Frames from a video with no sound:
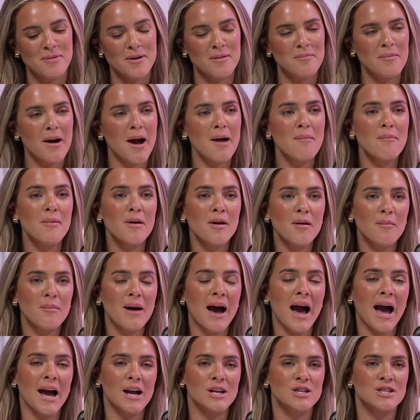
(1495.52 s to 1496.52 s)
but my mum
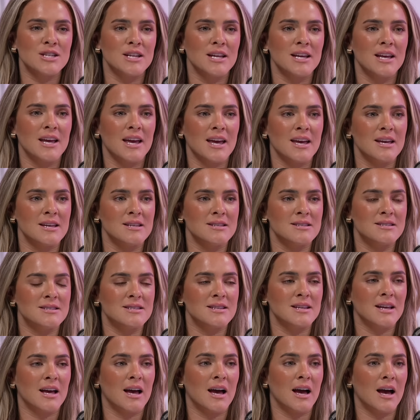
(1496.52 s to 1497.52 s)
actually is
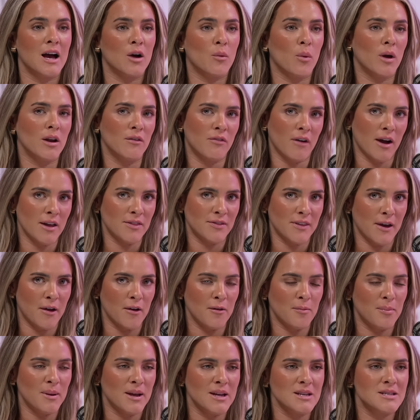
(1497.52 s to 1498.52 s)
a qualified
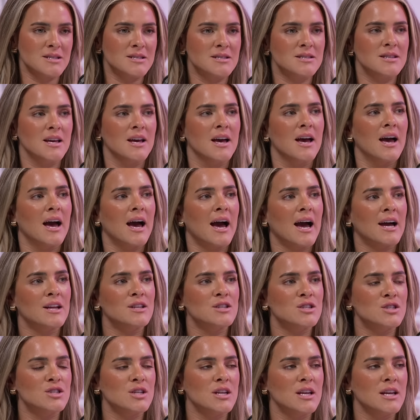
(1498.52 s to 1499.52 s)
therapist
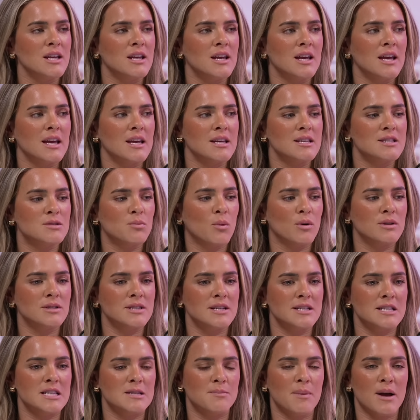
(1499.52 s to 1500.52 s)
and she is
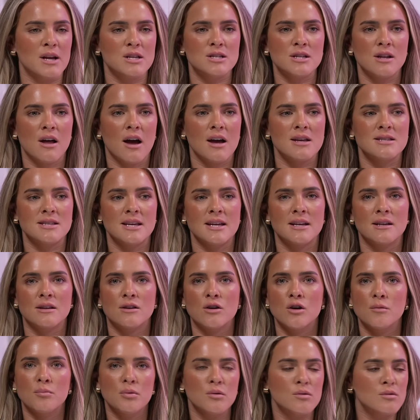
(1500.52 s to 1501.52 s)
wanting to specialize in
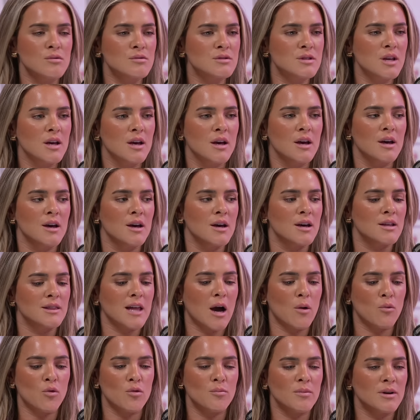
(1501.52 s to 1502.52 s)
couples.
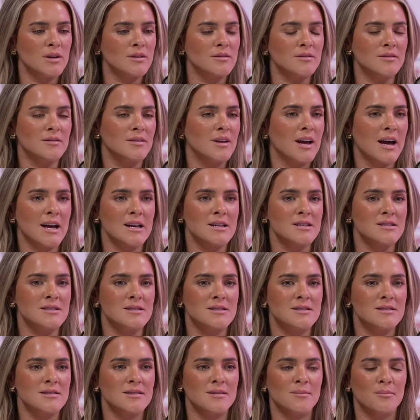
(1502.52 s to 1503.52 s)
That woman
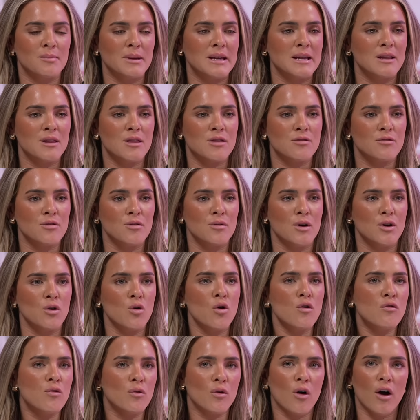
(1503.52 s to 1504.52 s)
has been through an
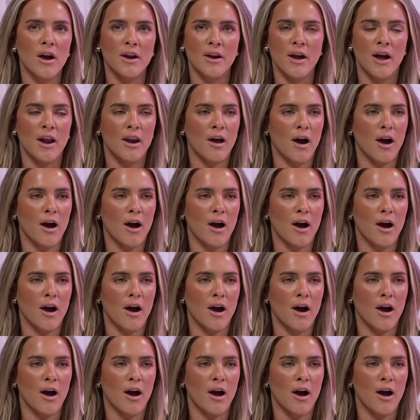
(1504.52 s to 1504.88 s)
awful lot in her